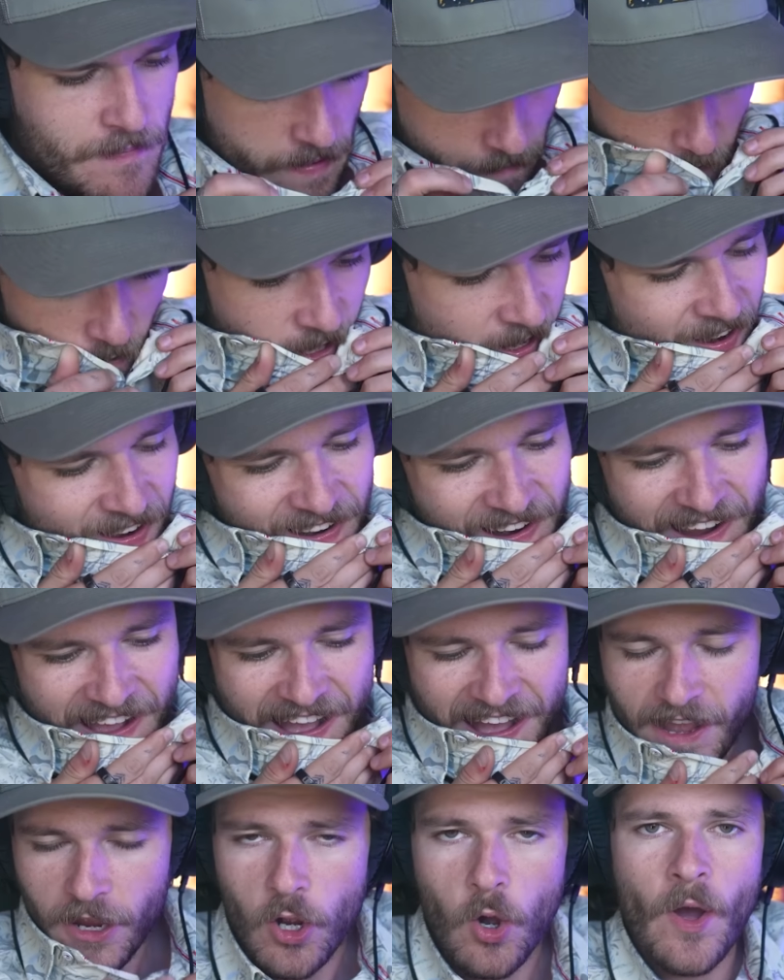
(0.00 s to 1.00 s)
Many people are
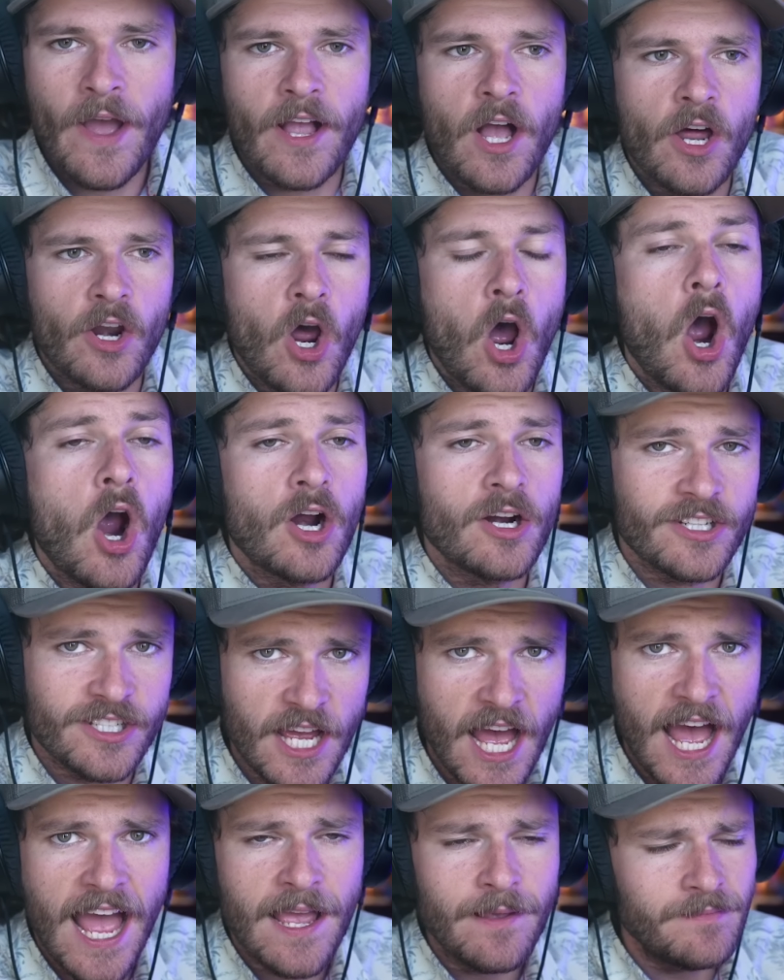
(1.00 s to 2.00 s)
uh, going on hard
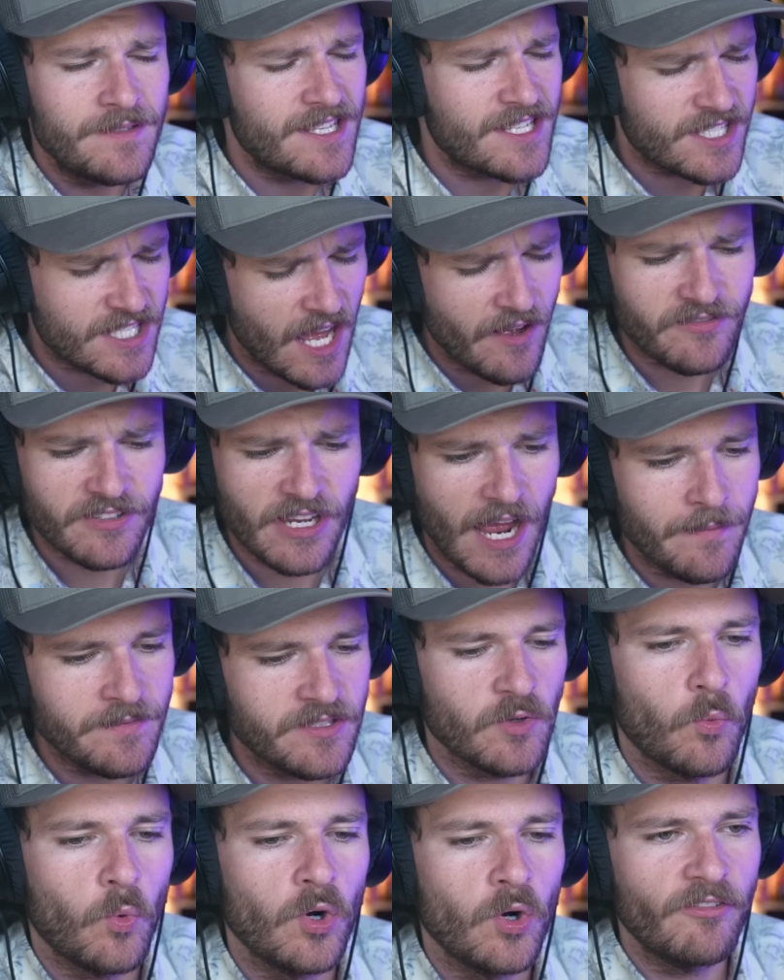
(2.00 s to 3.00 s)
times. It's tough
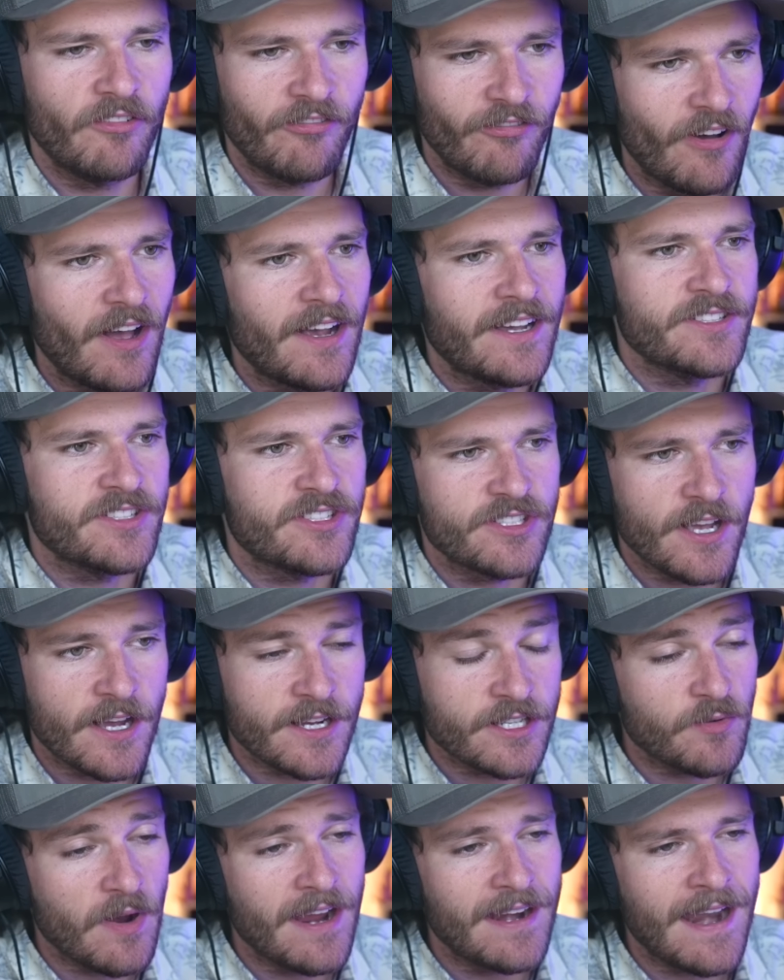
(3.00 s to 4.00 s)
times. The world fucking
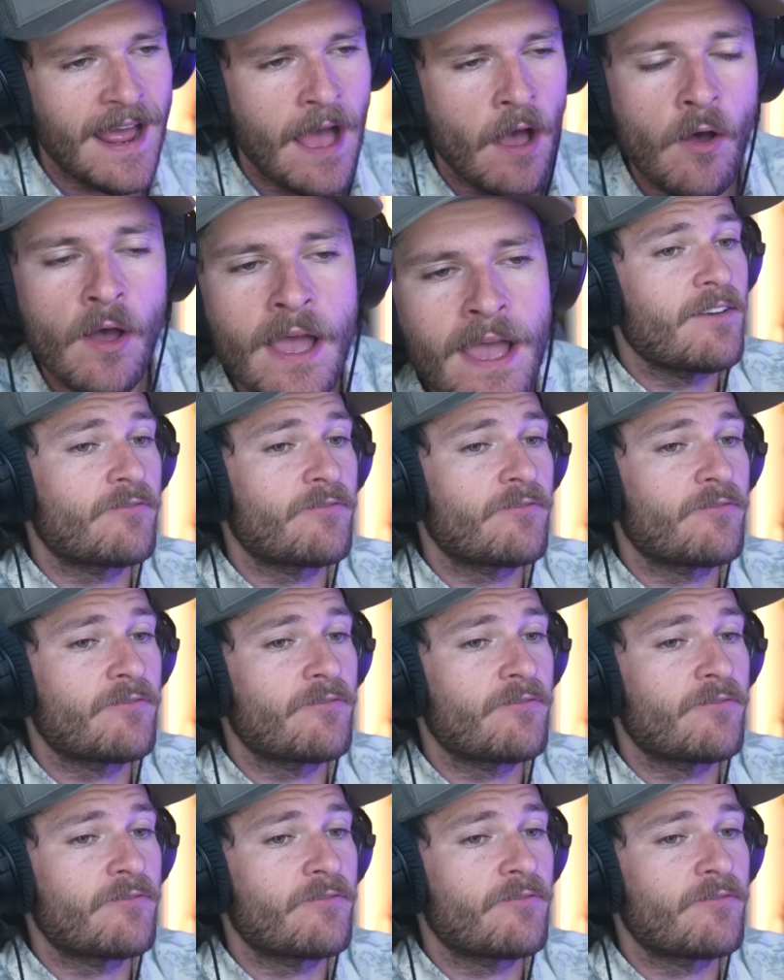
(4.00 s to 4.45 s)
sucks right now.